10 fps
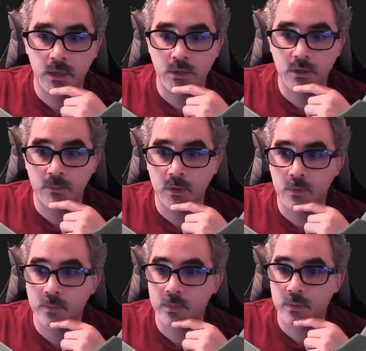loop,
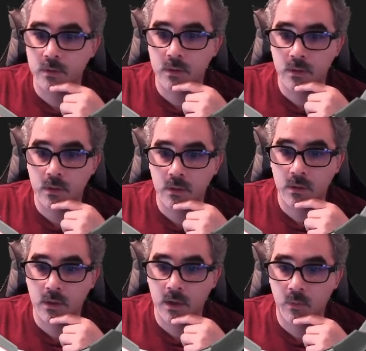I
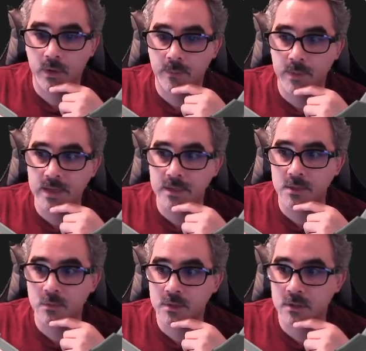wanna make this one
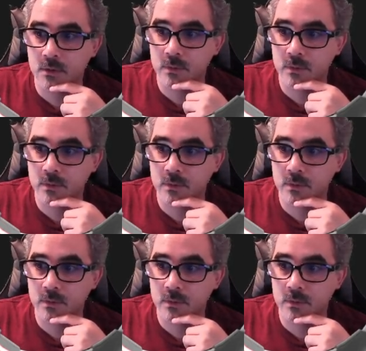slower.